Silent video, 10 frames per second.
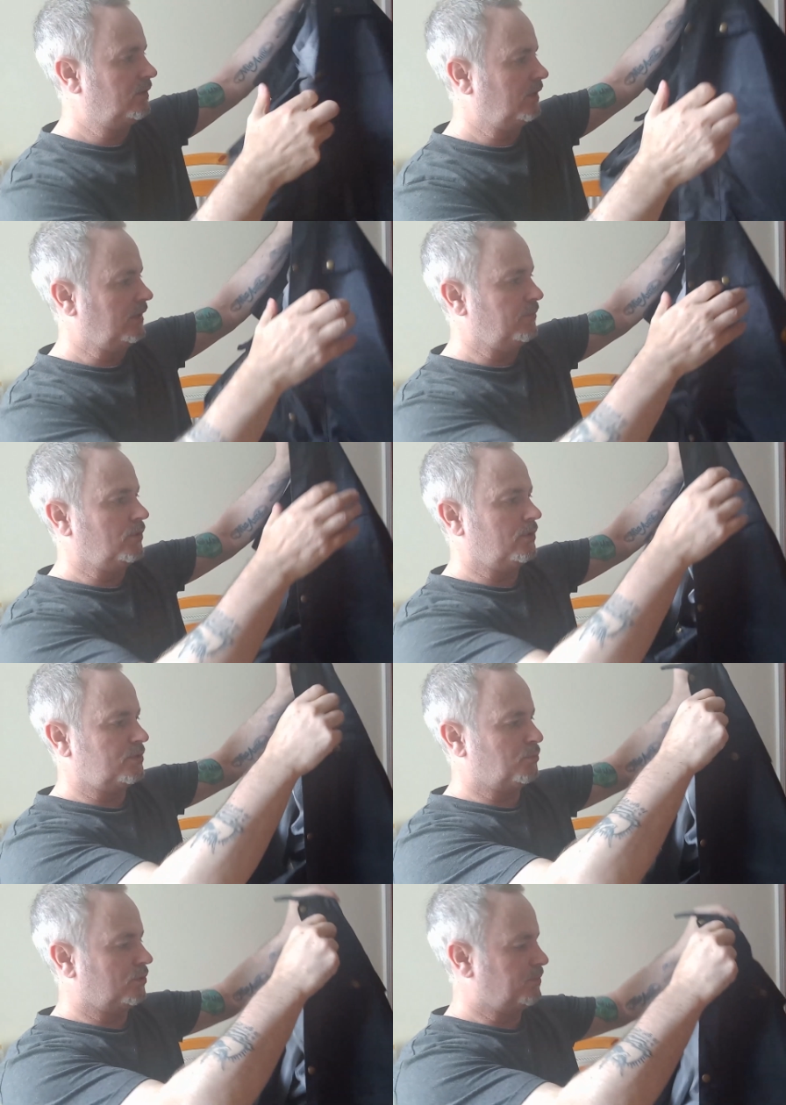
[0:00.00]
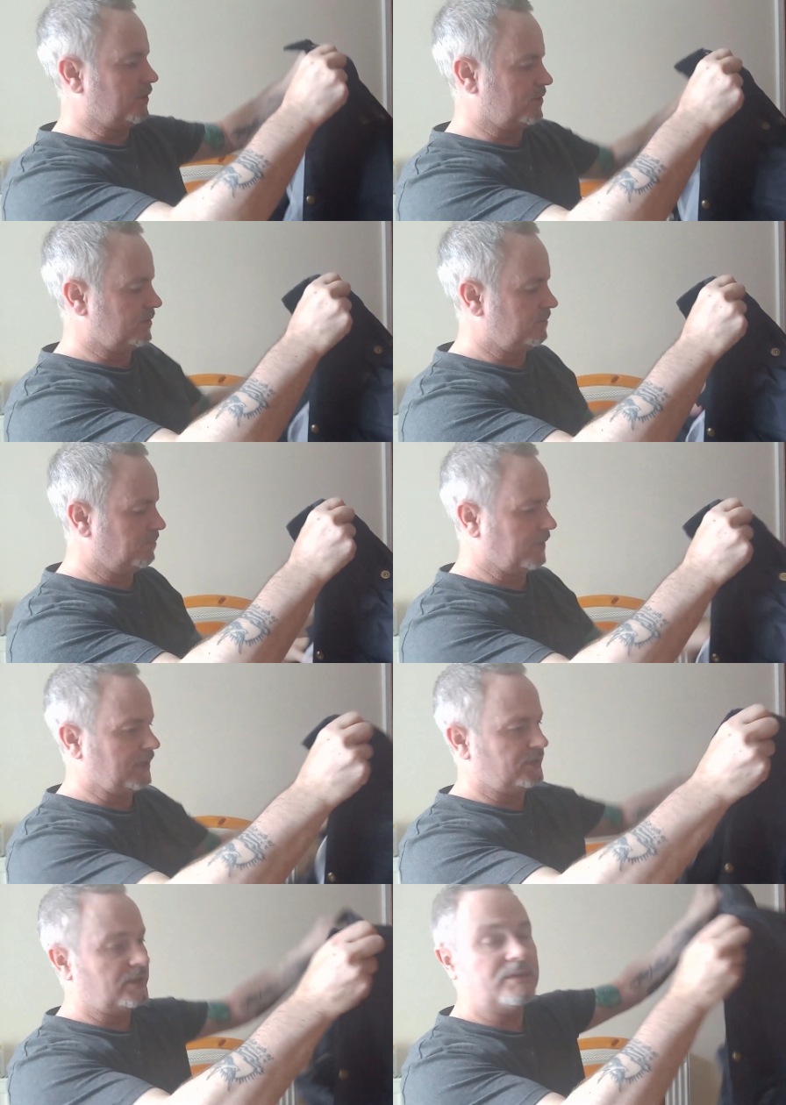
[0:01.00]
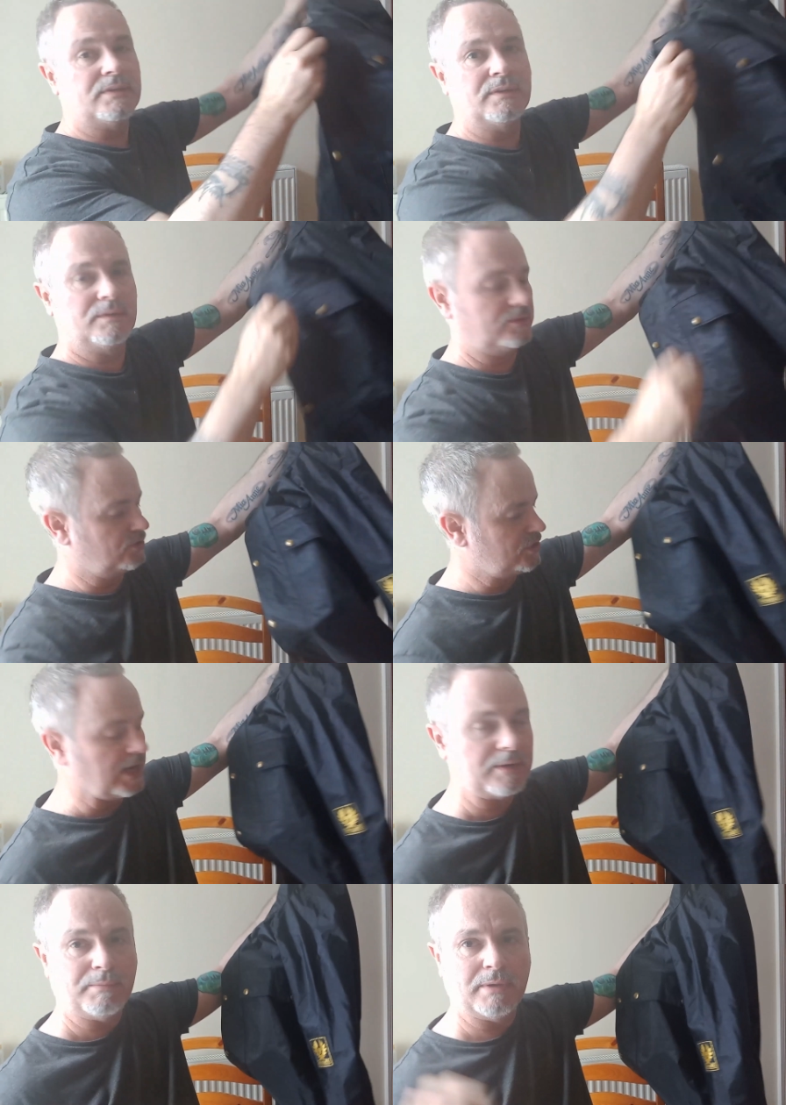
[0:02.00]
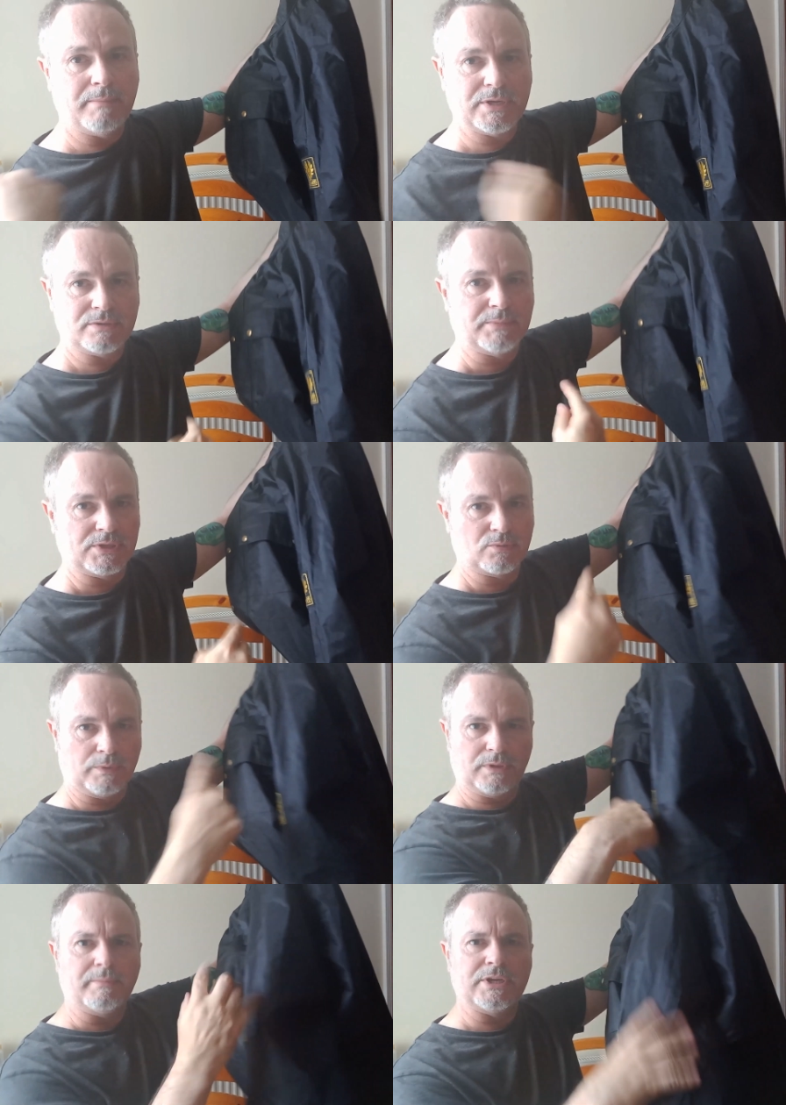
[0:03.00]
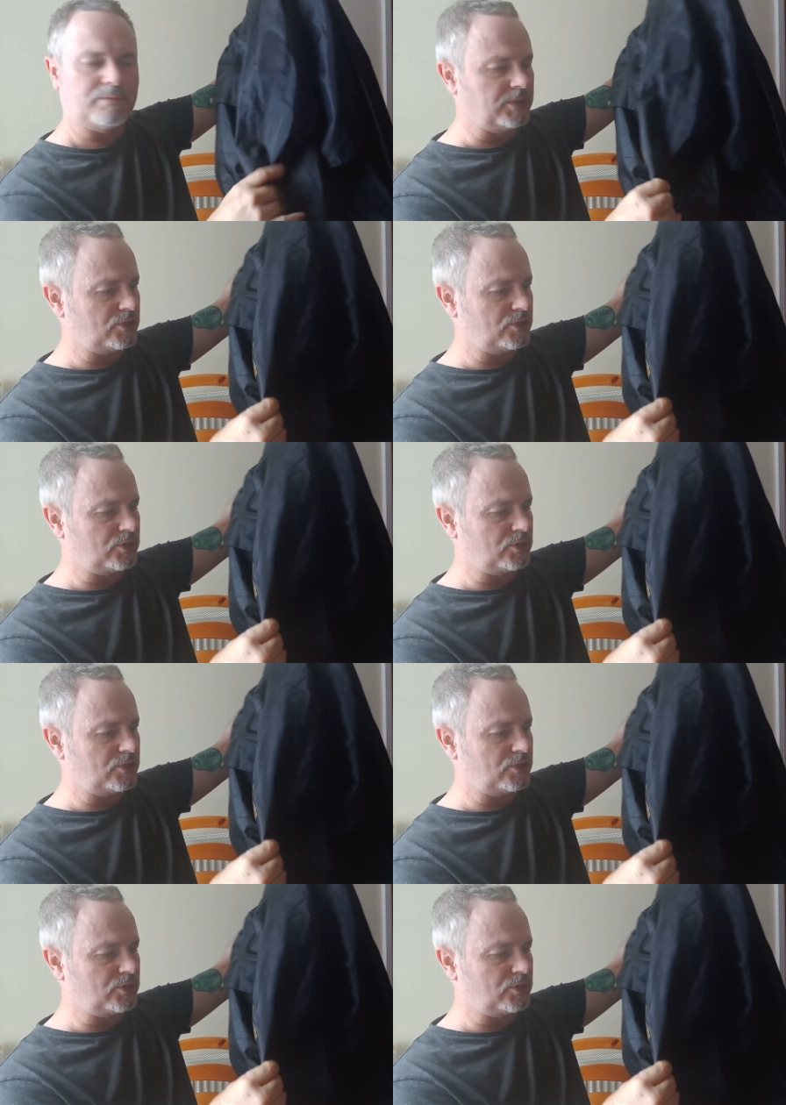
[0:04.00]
and I'm not a small person, but I did check my measurements with the measurements